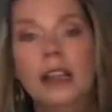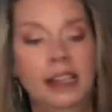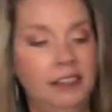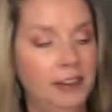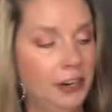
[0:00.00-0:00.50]

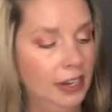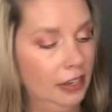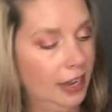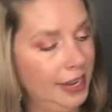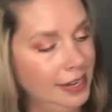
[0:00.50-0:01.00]
It's very
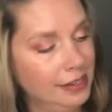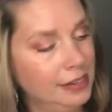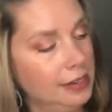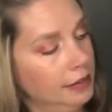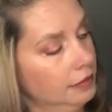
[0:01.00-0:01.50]
light.
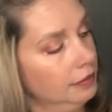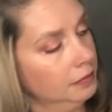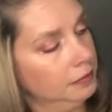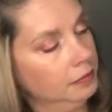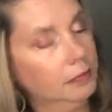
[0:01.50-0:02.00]

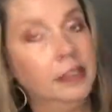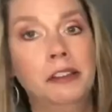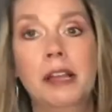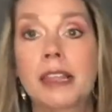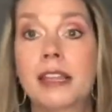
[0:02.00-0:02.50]
So
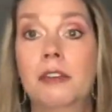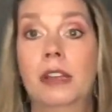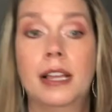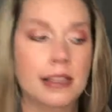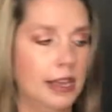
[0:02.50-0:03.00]
I think he'll
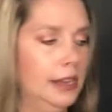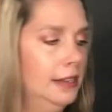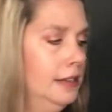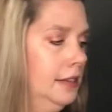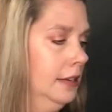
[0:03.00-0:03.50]
like
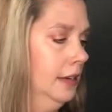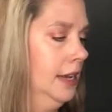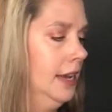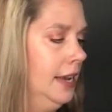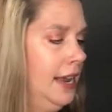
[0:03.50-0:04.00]
that.
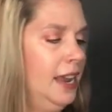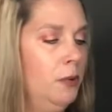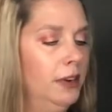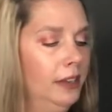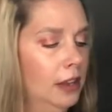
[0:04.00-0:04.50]
He
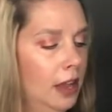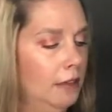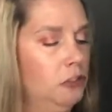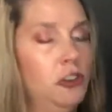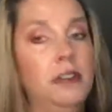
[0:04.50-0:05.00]
wears a lot of
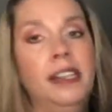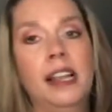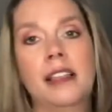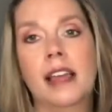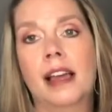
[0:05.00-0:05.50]
shirts
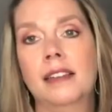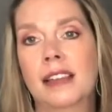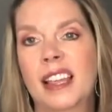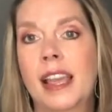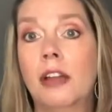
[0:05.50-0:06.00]
like that,
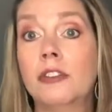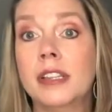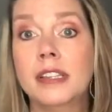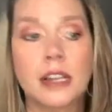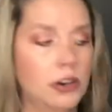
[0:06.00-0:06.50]
like out to
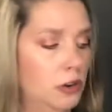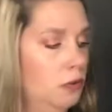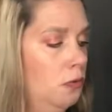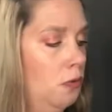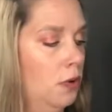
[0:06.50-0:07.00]
dinner
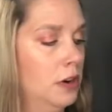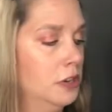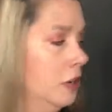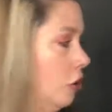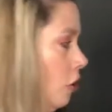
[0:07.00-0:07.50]
or
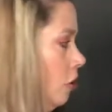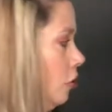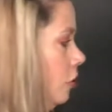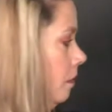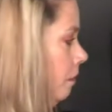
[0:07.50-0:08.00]
to church.